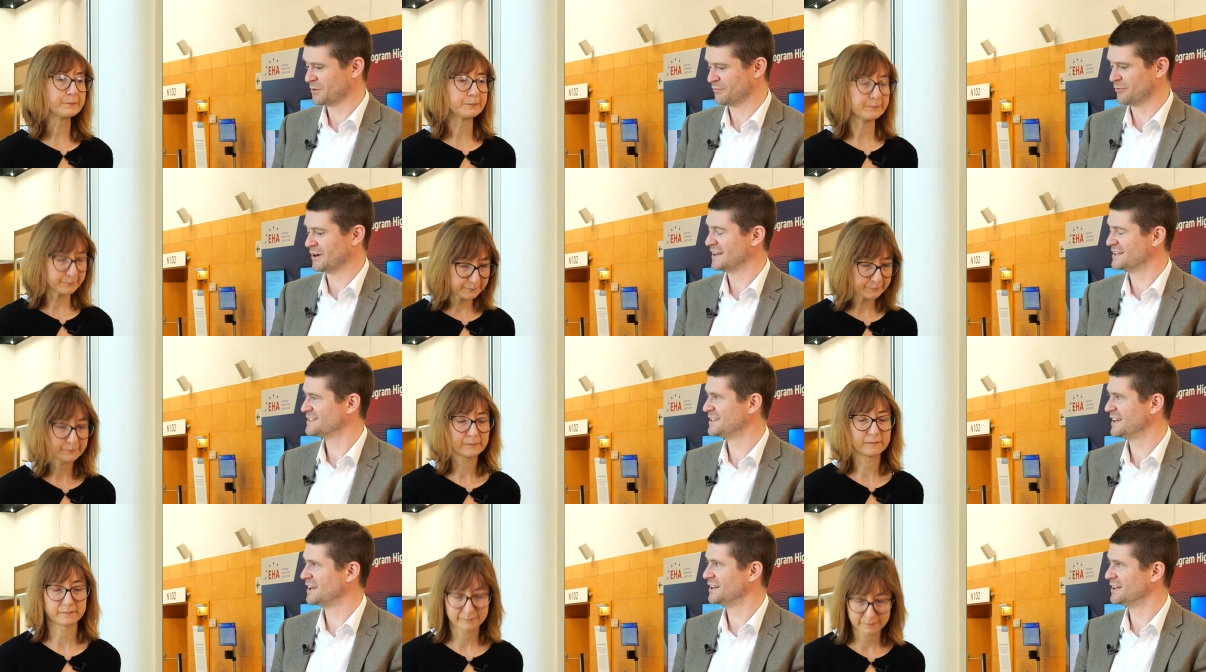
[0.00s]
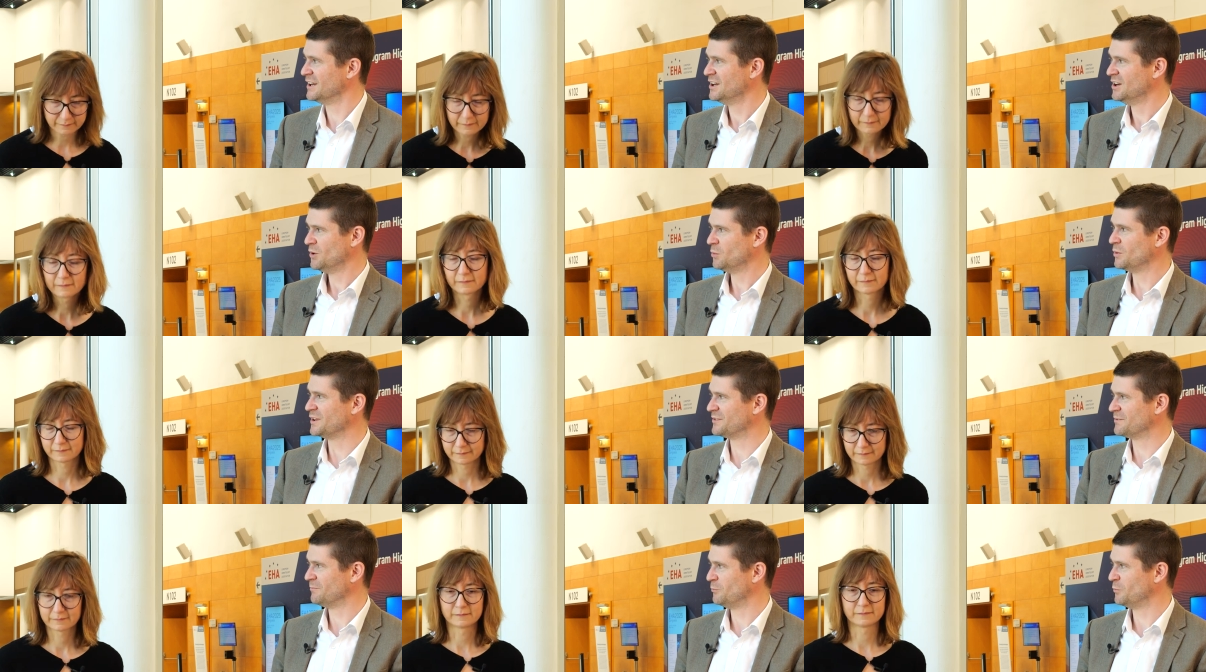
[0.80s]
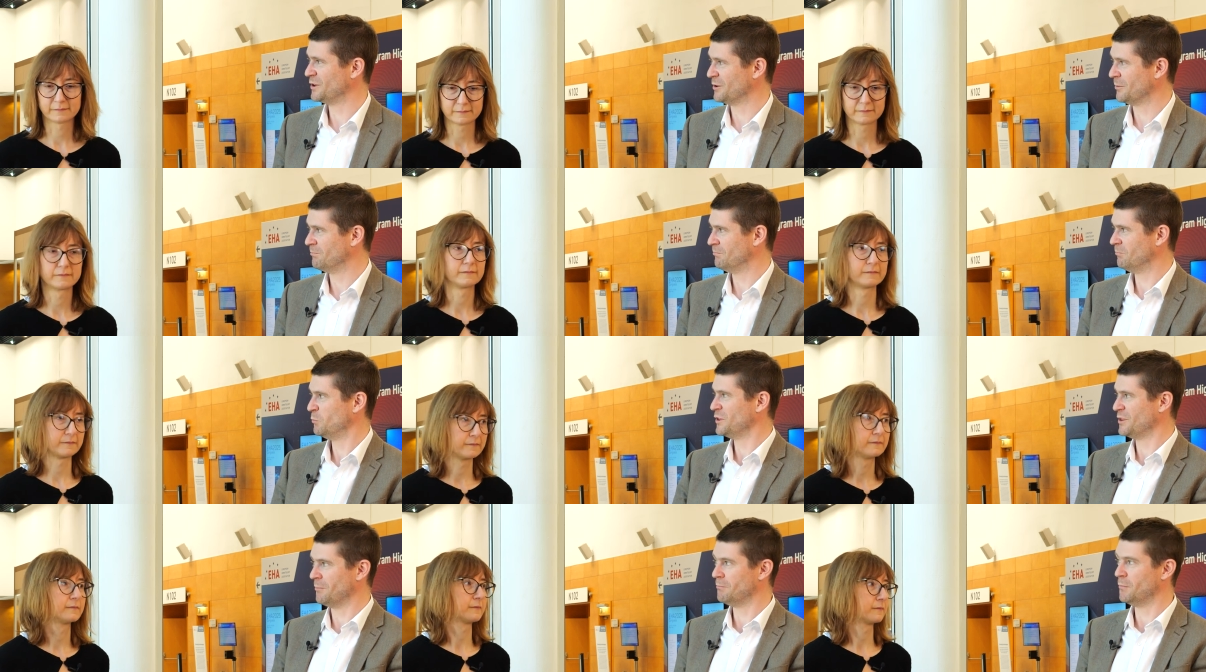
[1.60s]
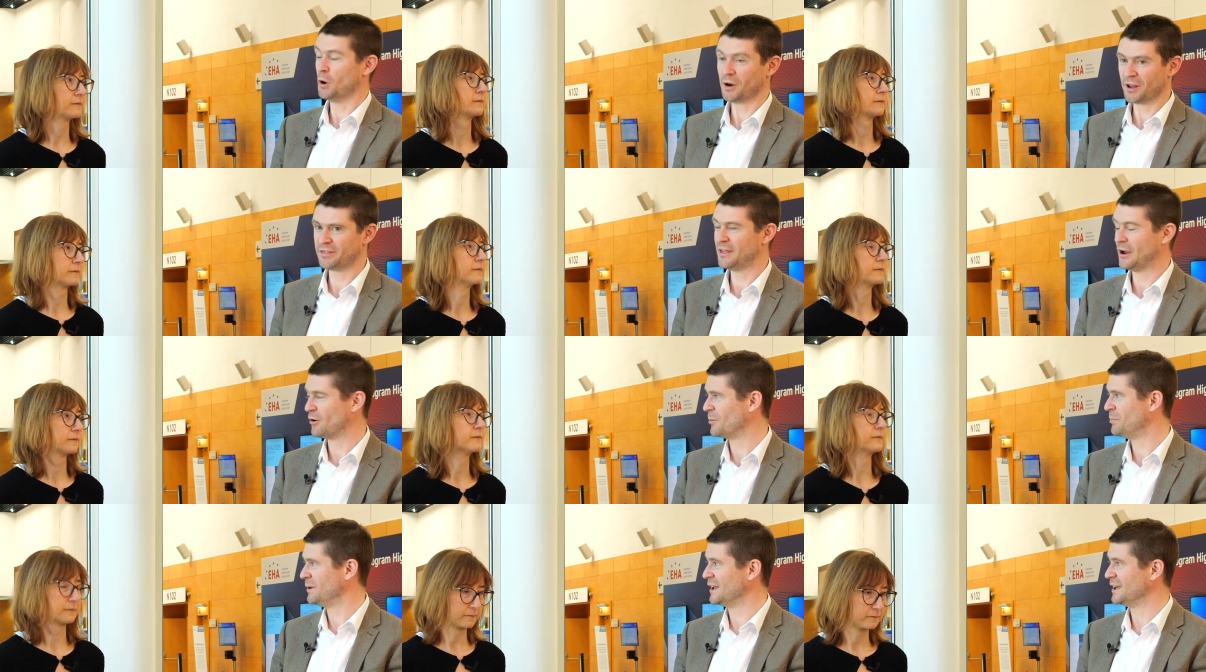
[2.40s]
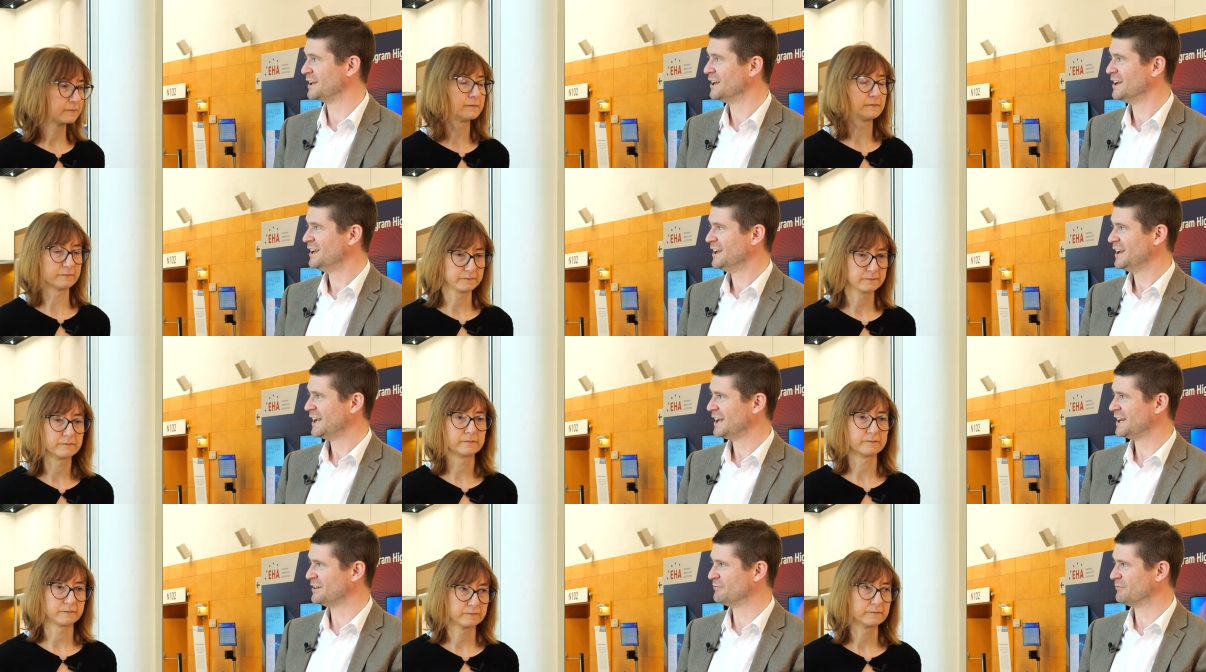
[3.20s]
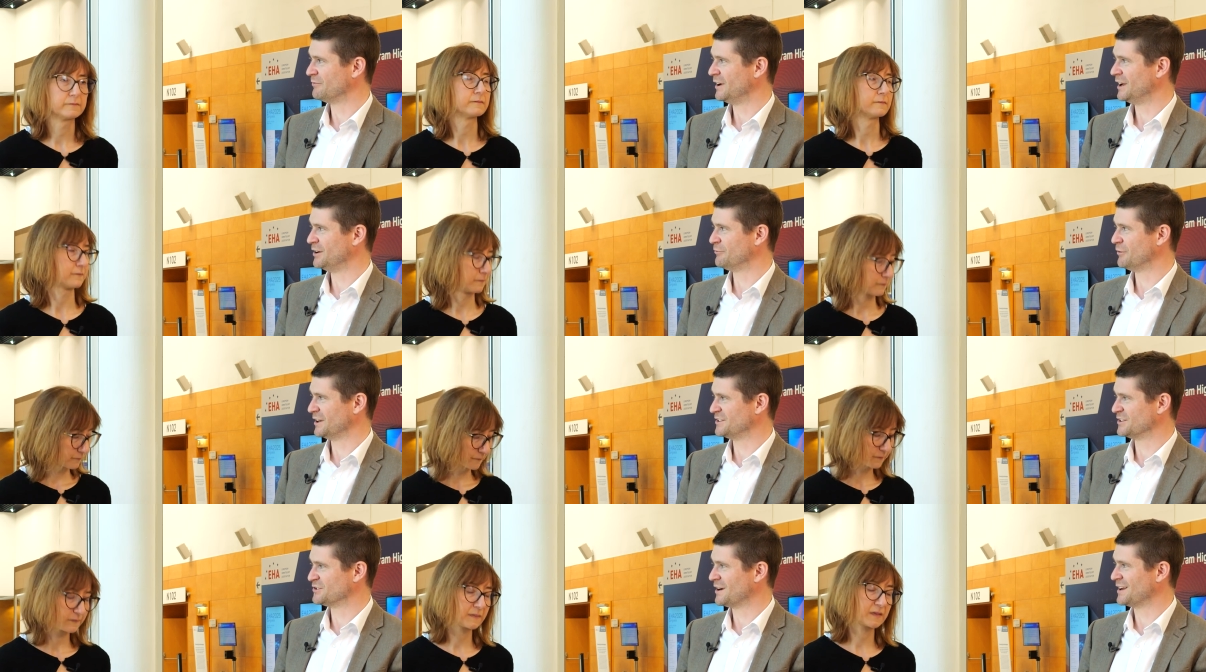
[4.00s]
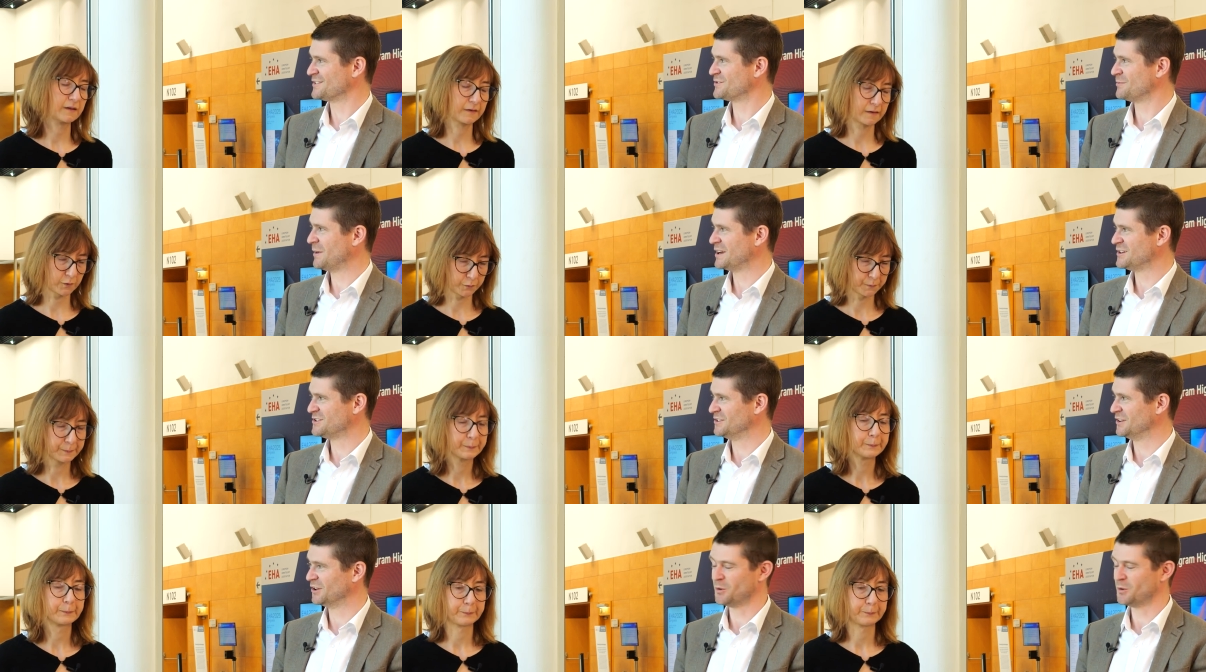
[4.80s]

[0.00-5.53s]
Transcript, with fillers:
Speaker 1: we've really seen with, with, a, with a monotherapy in, in Richter transformation.